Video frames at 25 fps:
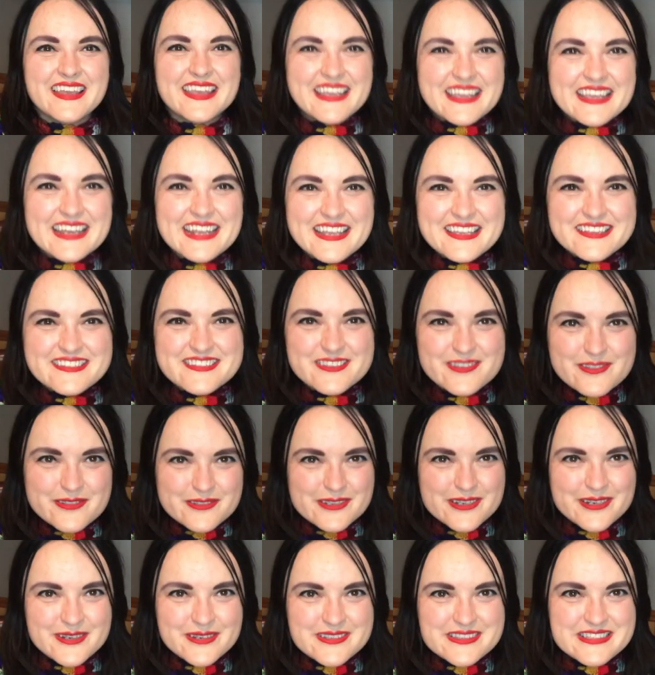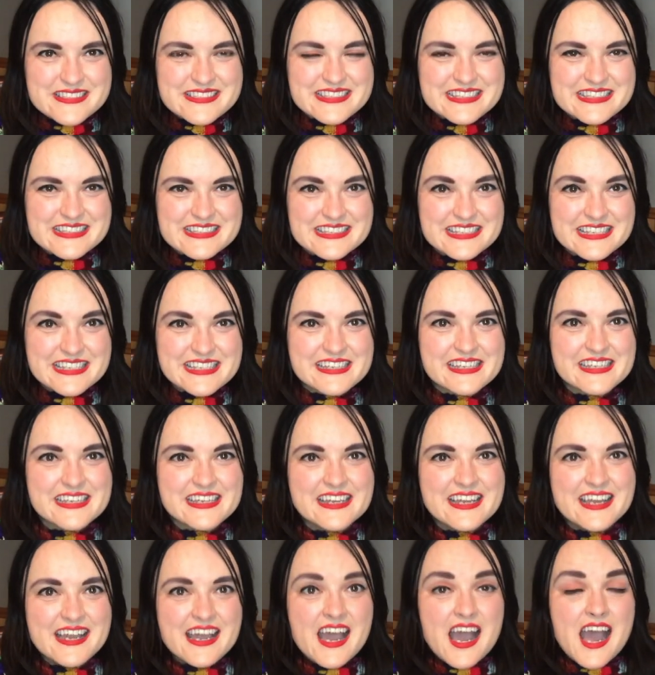It is your turn, Sadiq.
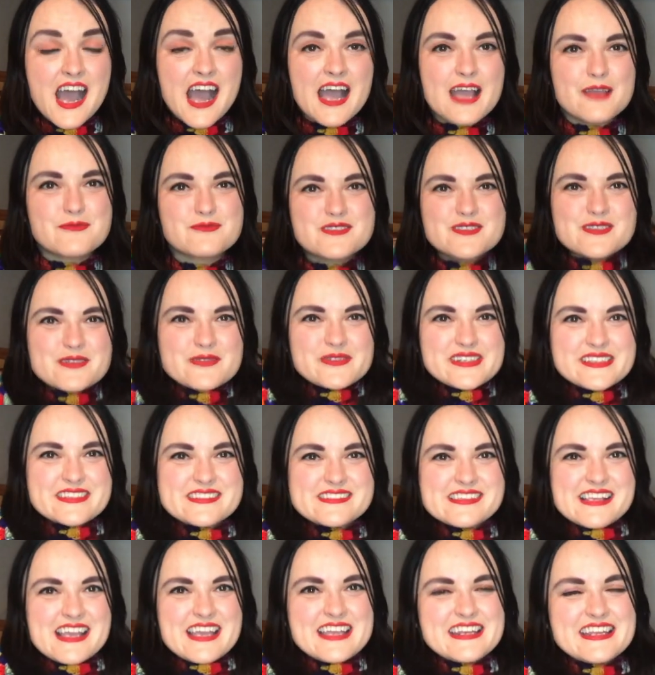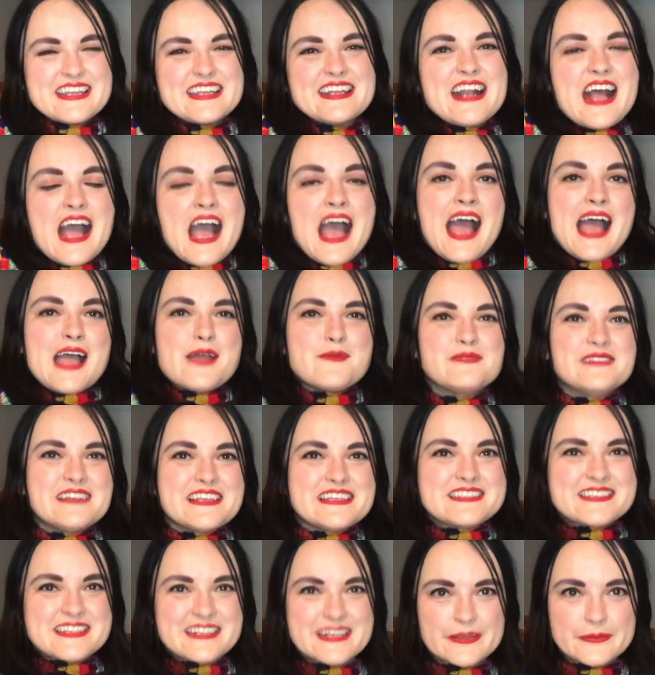I'm so excited. I'm
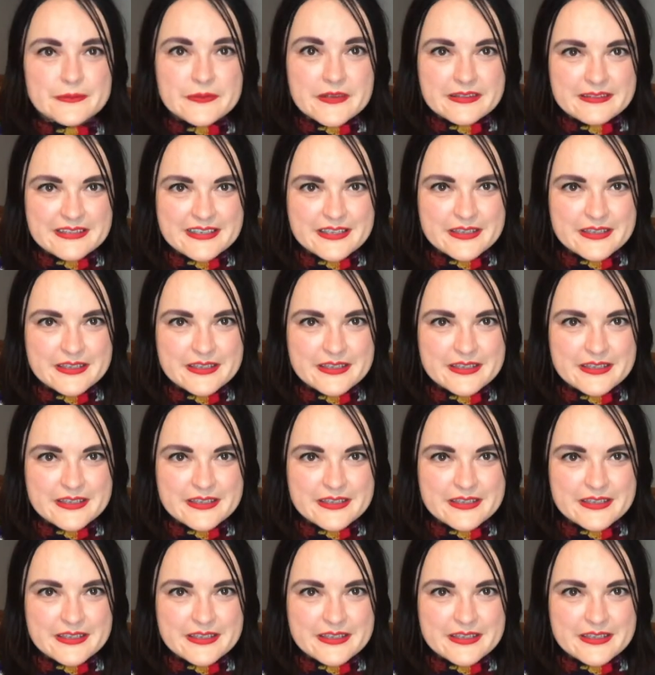listening really